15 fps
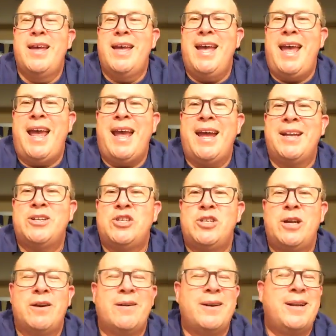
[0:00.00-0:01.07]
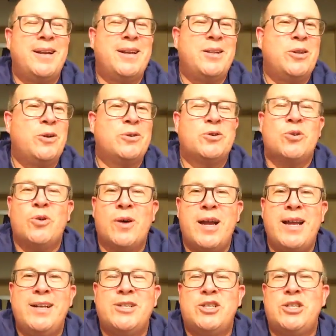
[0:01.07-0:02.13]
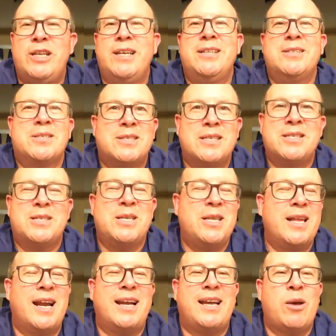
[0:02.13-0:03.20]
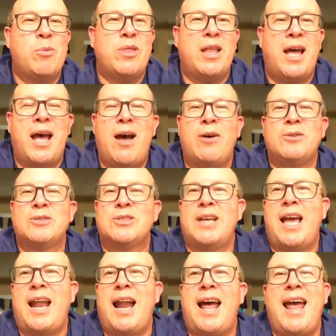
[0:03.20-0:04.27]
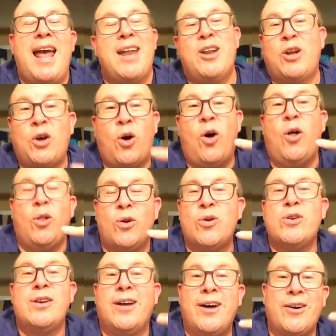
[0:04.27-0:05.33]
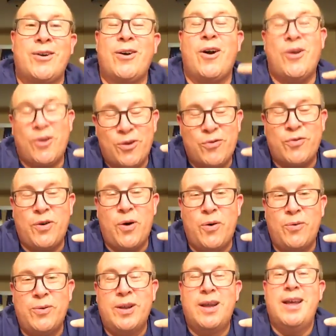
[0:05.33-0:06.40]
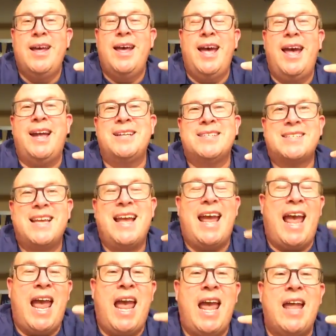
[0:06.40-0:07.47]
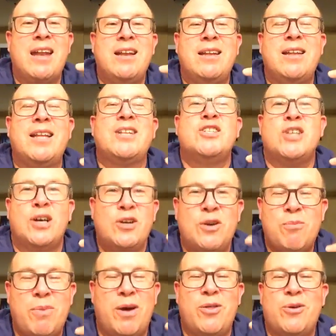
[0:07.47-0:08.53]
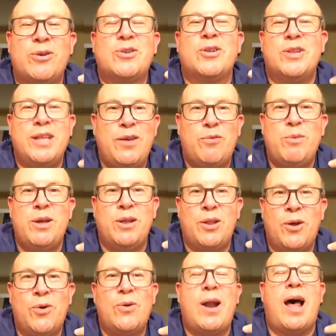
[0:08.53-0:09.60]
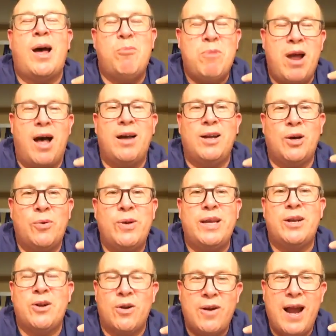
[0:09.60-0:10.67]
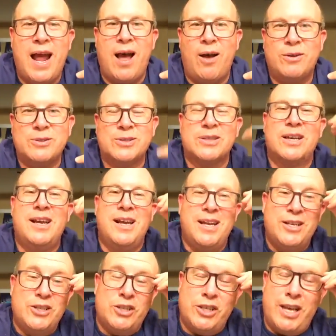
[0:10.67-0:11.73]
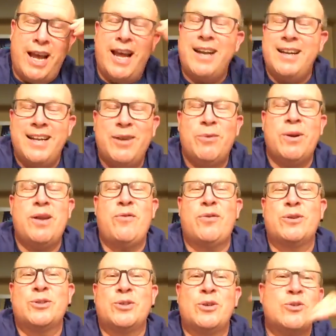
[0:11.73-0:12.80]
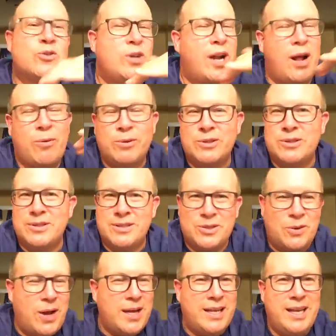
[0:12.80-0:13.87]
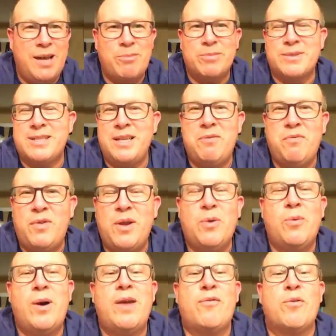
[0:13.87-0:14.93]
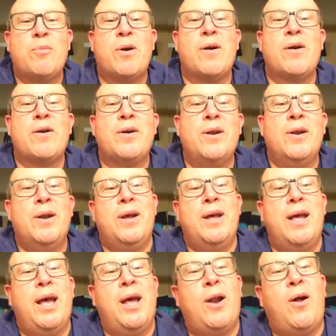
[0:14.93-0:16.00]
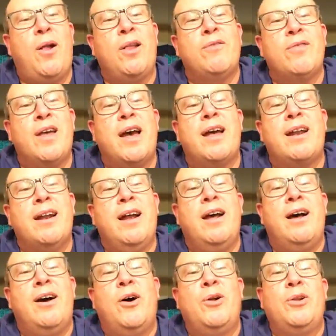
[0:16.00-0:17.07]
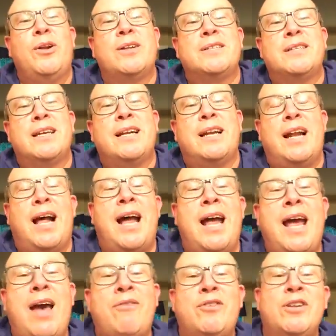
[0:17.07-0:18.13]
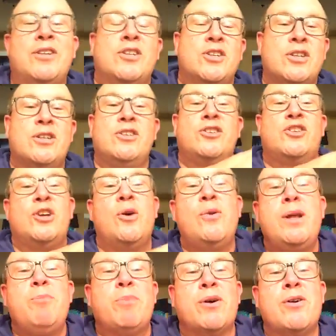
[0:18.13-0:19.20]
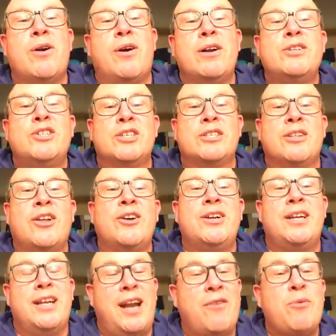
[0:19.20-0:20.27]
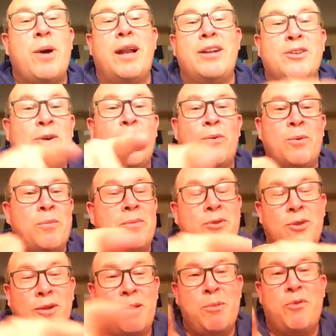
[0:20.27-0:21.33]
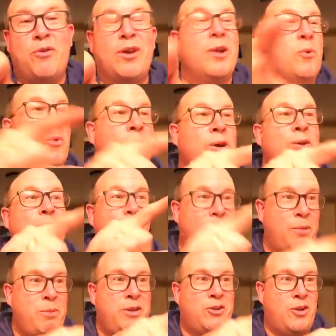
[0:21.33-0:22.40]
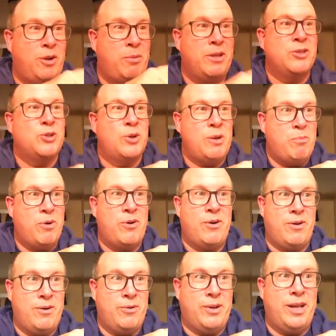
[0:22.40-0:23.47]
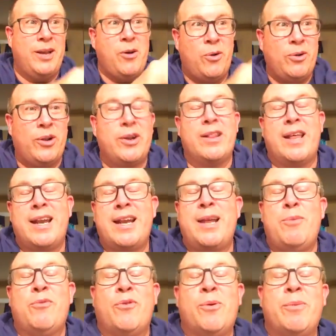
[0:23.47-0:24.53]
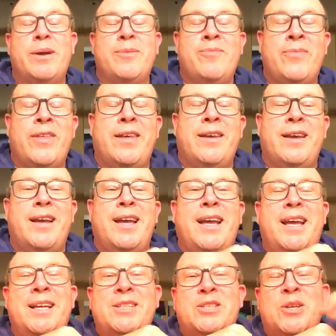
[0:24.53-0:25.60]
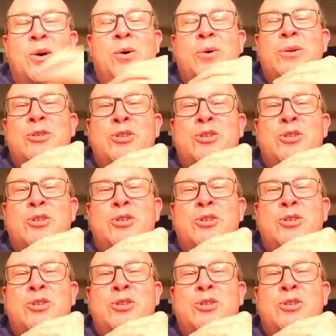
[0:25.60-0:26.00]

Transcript: And Sharon looked great. She insisted that I come in the house, and I had to call her daughter on her phone and say, Ann, tell your mother to leave me alone. I'm not going in her house. She had to get ready for a surgery, and I kept 10 feet away from her and all of that. Hold on a second. I have to. Joni Bernhard just logged in. Everybody, don't let me forget. Will, don't let me talk about Joni Bernhard, okay? Hold on to that name for me. So